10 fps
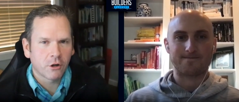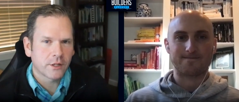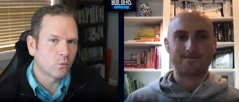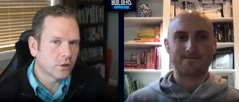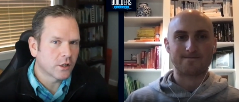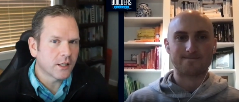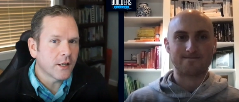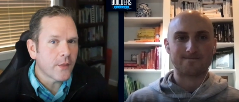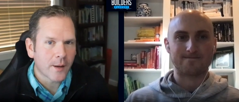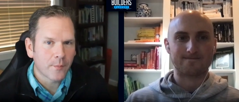Speaker 1: working
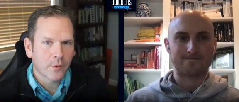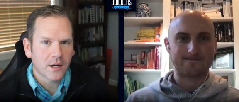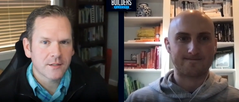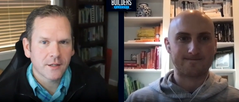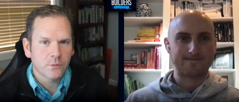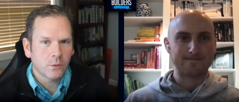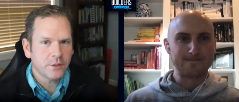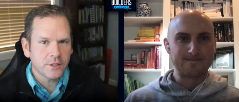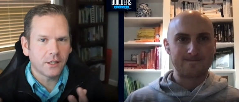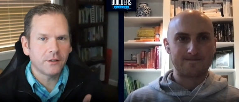in that process. What would
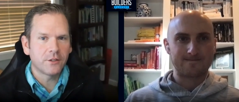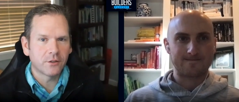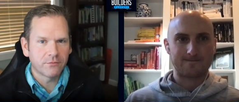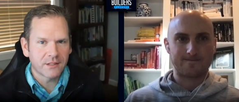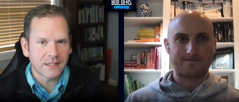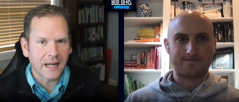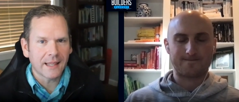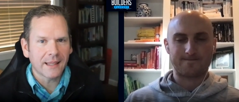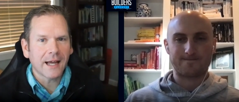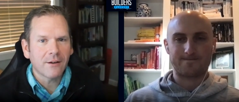you tell either side
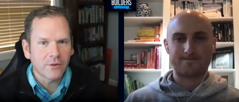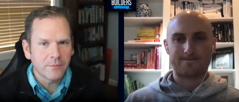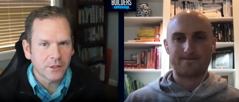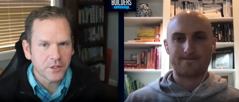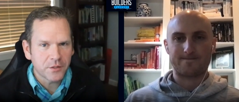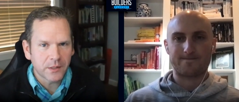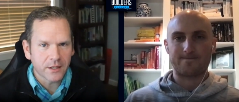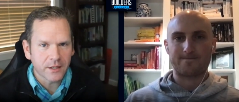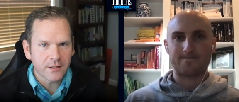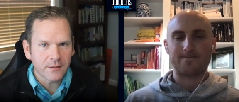of that from your
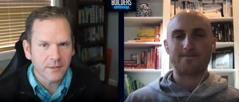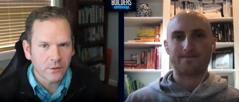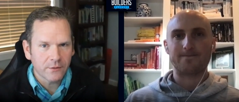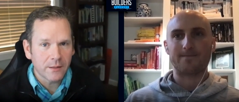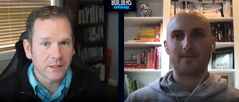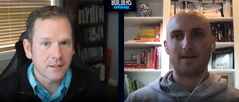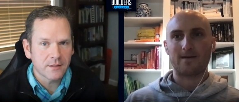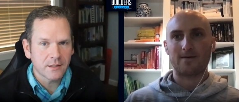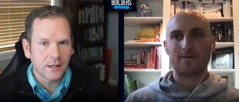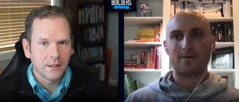experience? I mean, 25 million is
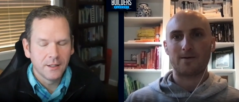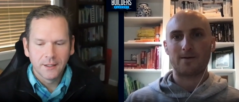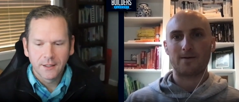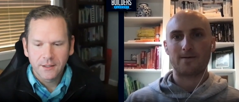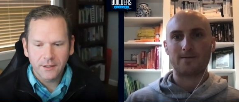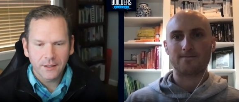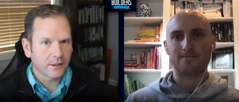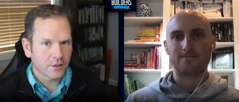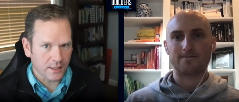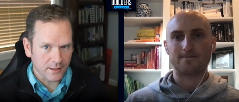not anything
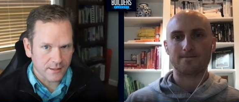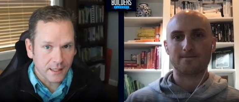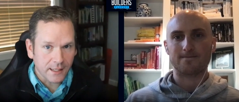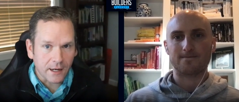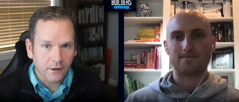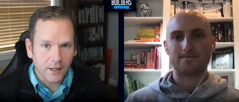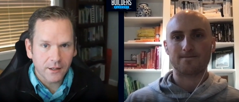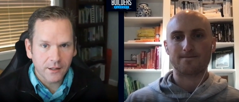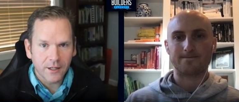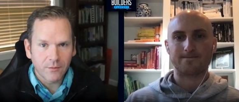to shake a stick at, right?
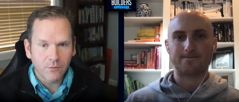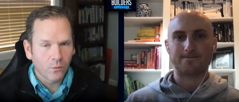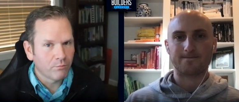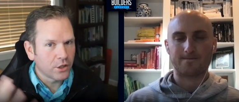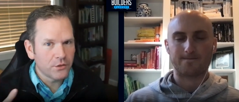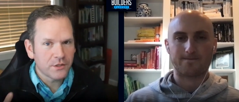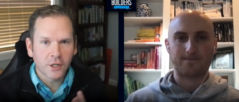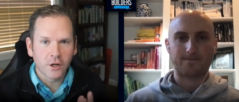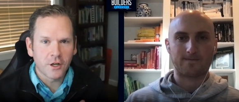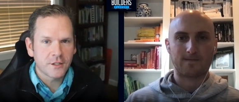Um, pros and
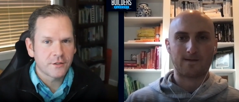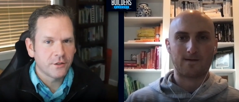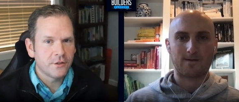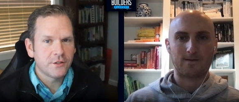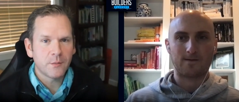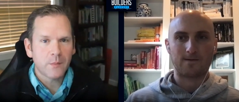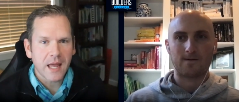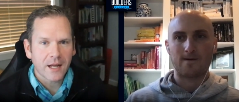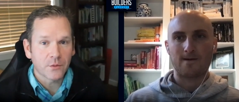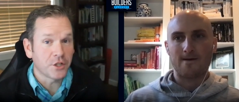cons, goods and
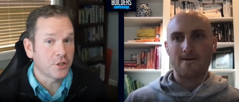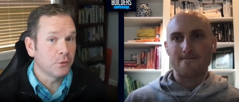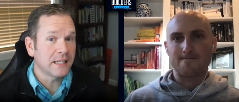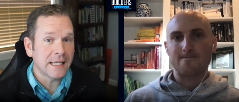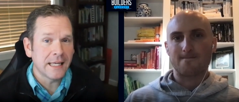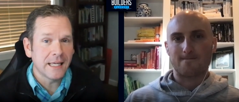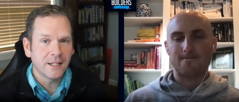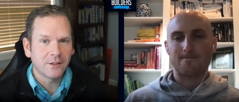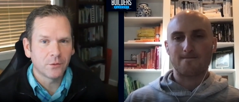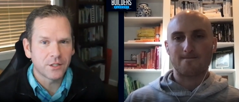bads. Would you do it
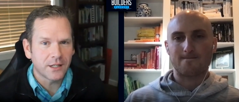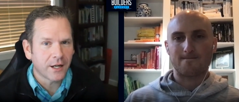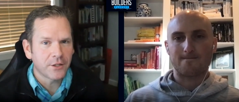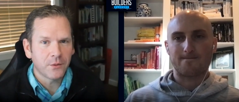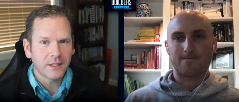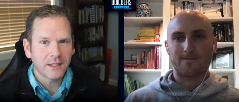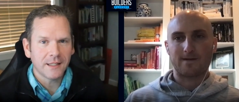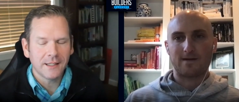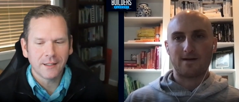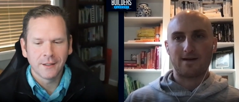again? Would you not do it
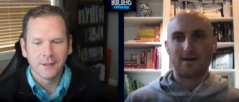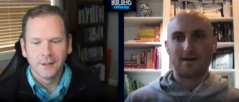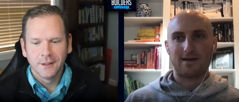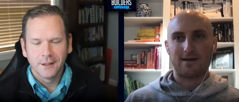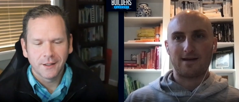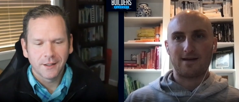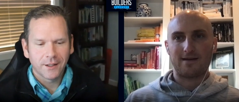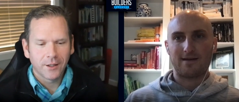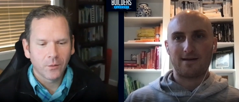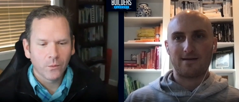again?
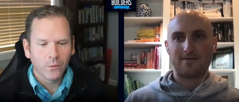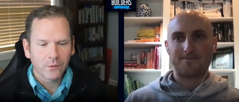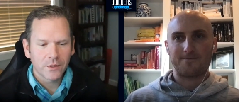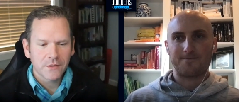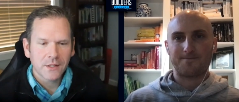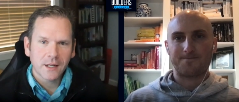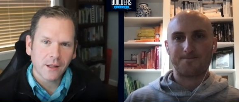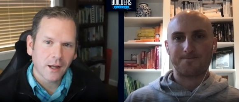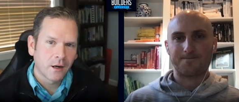Uh, what would you say to that?